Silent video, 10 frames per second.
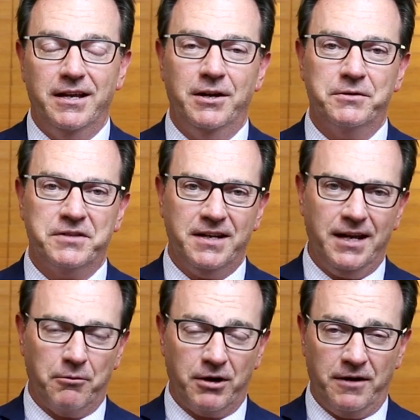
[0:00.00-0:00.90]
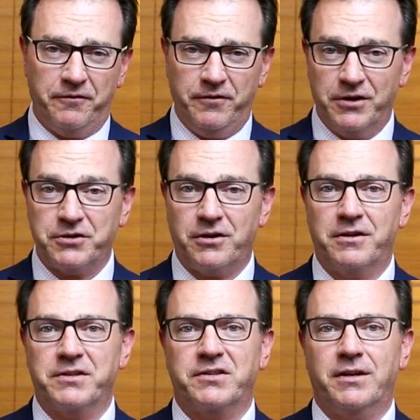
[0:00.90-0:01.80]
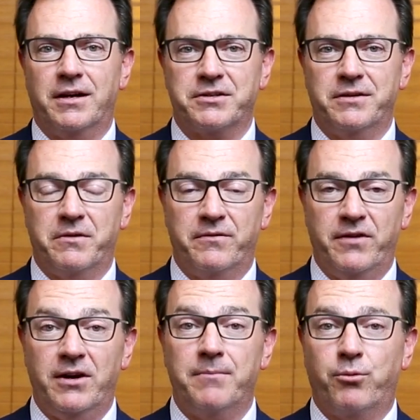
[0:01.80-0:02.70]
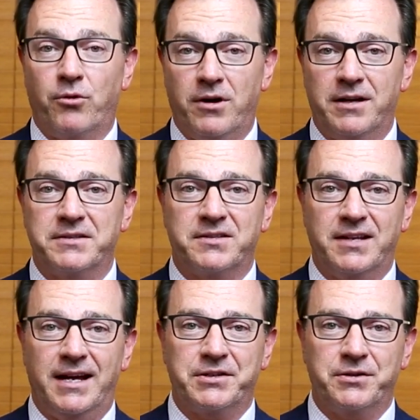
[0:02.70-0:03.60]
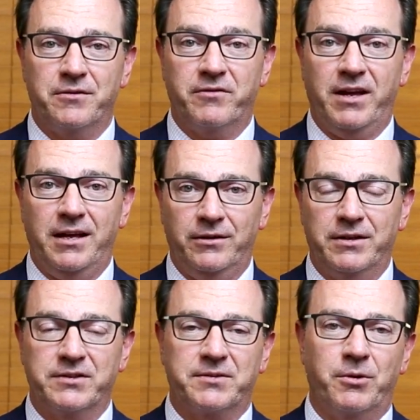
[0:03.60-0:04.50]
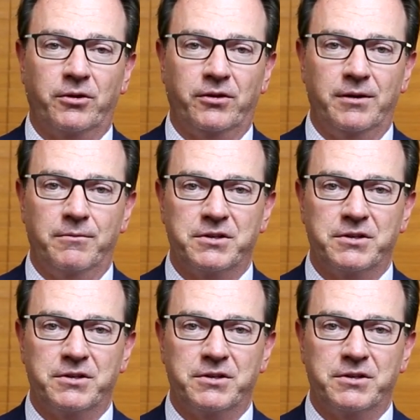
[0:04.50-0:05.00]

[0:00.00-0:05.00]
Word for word: You know, today we're going to finish our discussion of the very broad statute of alien smuggling,